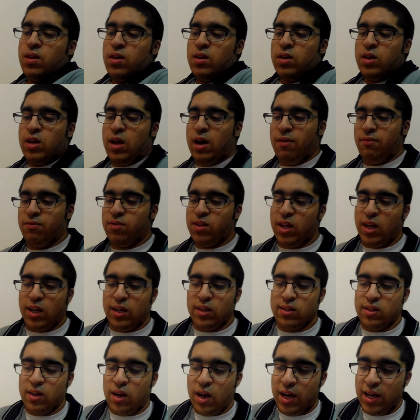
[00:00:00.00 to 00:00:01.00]
You have
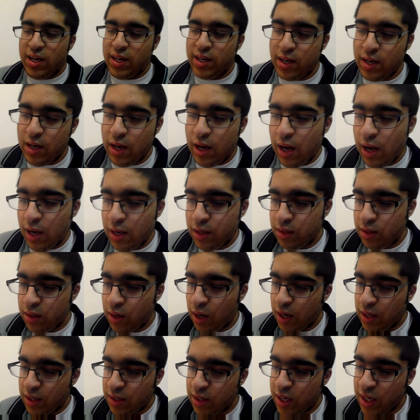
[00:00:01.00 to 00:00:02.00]
things like
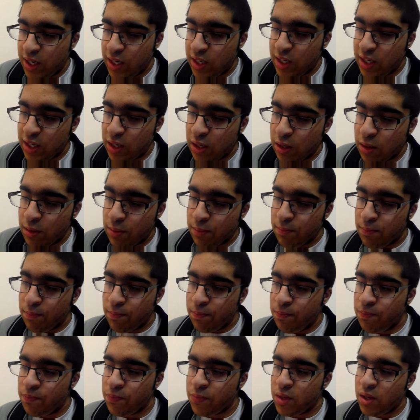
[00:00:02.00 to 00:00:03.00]

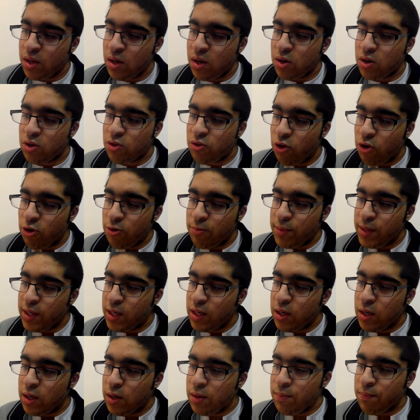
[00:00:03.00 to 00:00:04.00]
titanium,
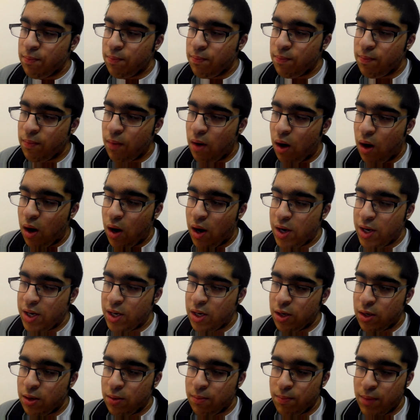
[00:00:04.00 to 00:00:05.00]
chromium,
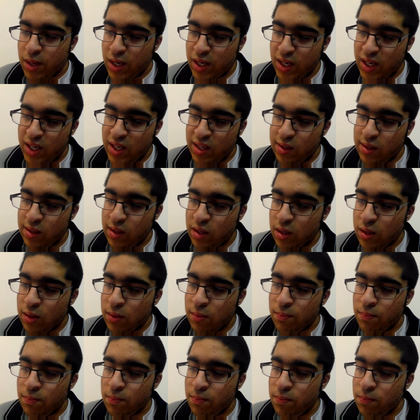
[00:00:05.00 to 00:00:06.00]
iron,
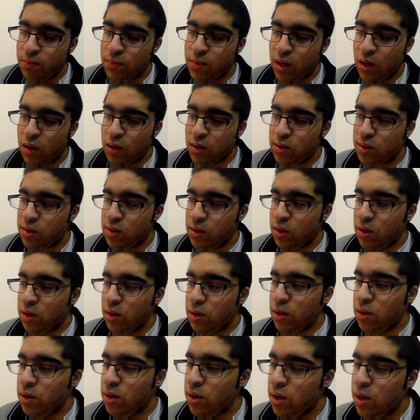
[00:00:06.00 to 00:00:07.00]
magnesium,
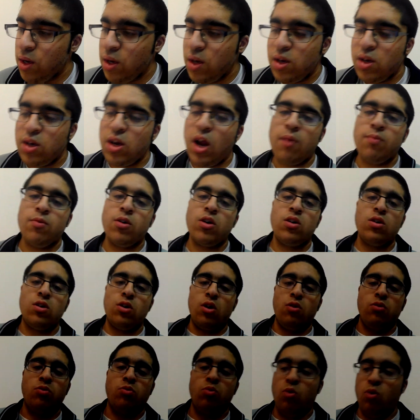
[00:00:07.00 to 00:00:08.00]
tungsten. I'm not going to
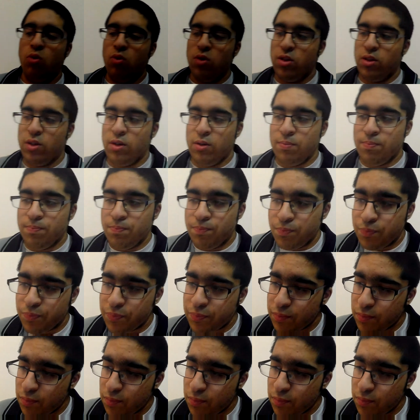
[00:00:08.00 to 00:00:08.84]
go through all of them.